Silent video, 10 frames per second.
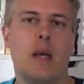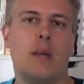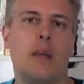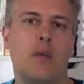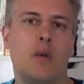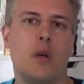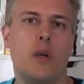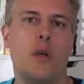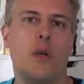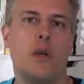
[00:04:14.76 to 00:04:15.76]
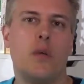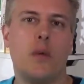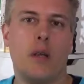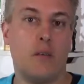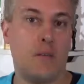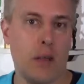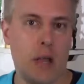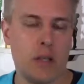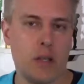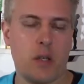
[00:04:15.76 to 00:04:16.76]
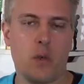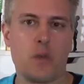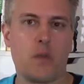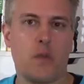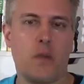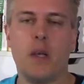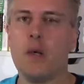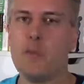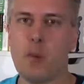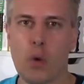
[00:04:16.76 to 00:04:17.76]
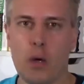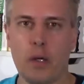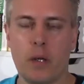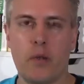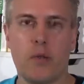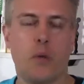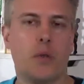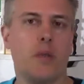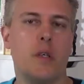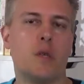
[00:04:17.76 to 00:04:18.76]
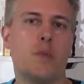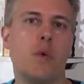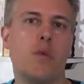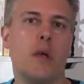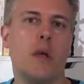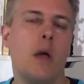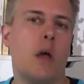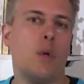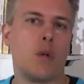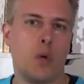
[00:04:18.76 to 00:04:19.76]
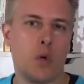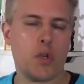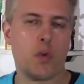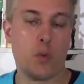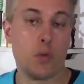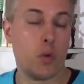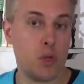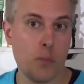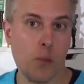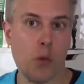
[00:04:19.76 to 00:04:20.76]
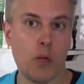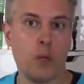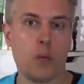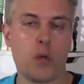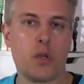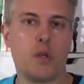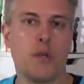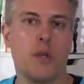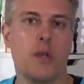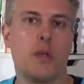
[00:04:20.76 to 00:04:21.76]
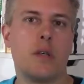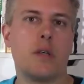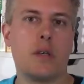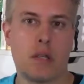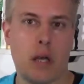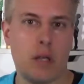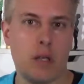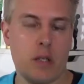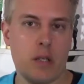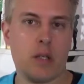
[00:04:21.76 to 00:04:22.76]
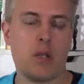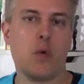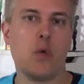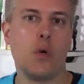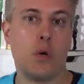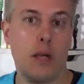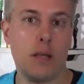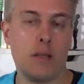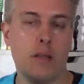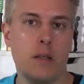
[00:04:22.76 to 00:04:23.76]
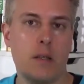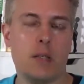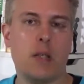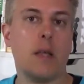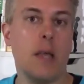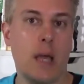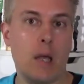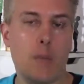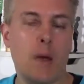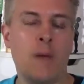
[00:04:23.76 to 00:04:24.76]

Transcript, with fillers: they were uh, really flat and also fairly boring, I thought, in this movie. What also was boring was the scientist who created this game,